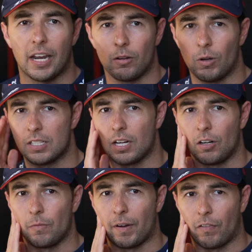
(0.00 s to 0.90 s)
it was a
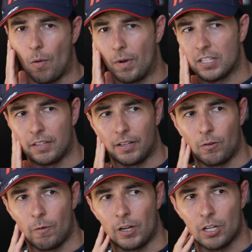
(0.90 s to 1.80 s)
good performance. I think
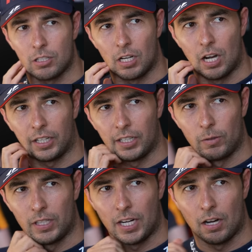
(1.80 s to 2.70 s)
we were just unlucky
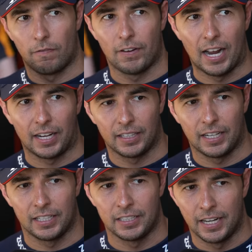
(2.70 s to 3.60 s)
with the yellow flag
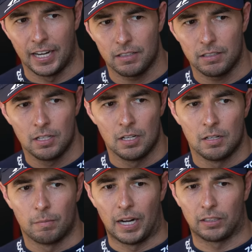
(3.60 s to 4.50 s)
there in the end.
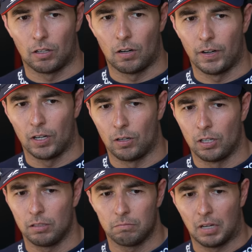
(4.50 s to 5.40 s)
But overall,
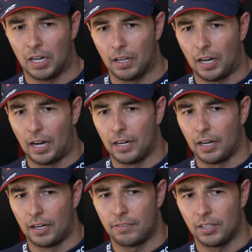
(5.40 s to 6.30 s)
I,
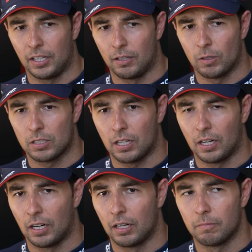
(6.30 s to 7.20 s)
I, I think it was
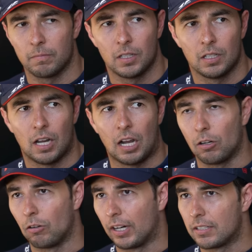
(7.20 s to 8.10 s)
a, a
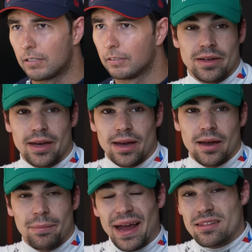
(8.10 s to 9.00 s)
good race.
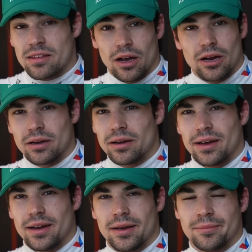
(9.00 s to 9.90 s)
Yeah, bad start.
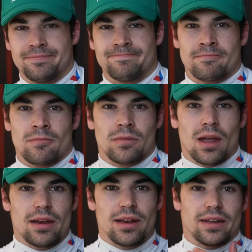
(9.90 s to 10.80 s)
Um,
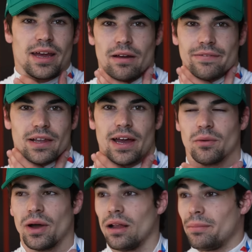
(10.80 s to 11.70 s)
I didn't get off the
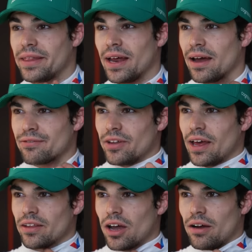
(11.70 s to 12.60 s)
line well, but then after
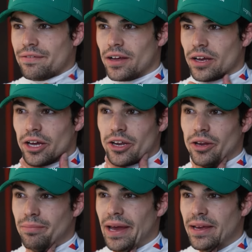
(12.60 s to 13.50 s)
that, the car felt good,
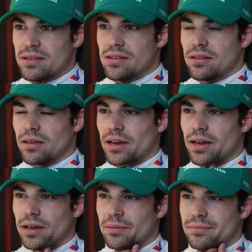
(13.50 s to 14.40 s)
good pace.
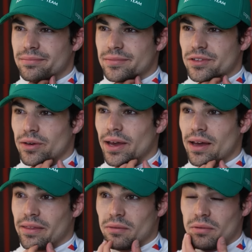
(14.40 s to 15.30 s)
Um, so yeah, I think